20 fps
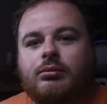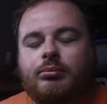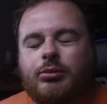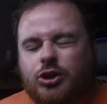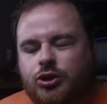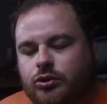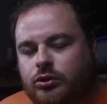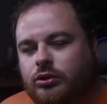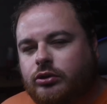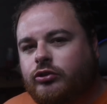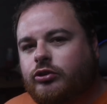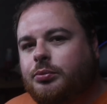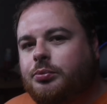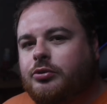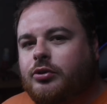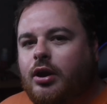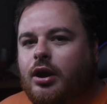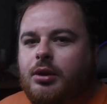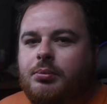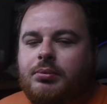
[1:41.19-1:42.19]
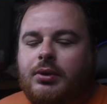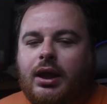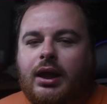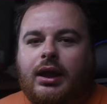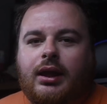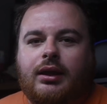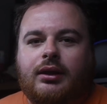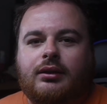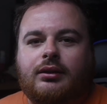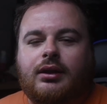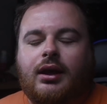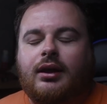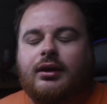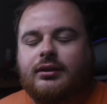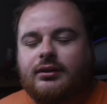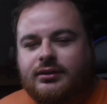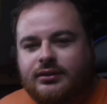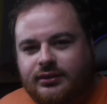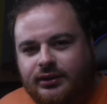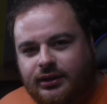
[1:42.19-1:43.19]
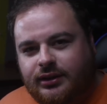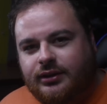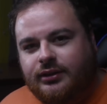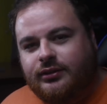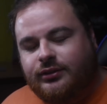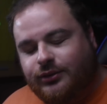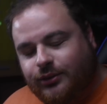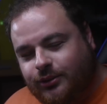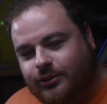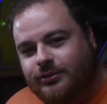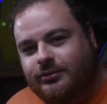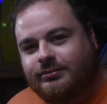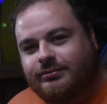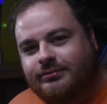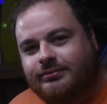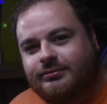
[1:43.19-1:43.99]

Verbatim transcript: Be sure to subscribe and I'll see you soon.